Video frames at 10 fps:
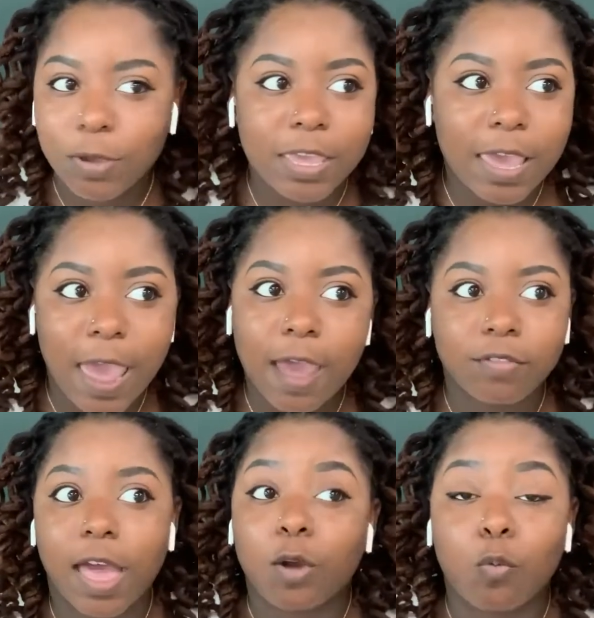We have
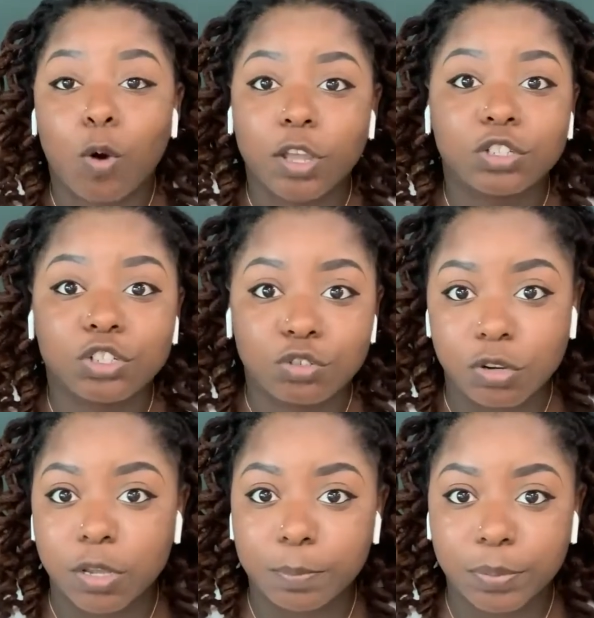like one
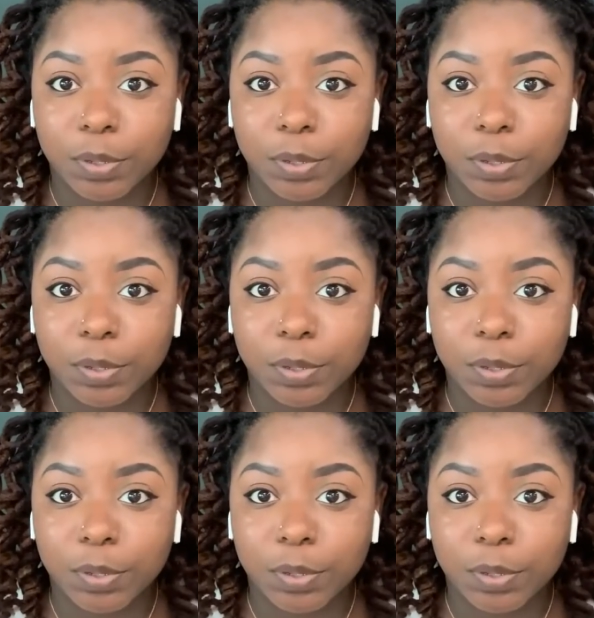strip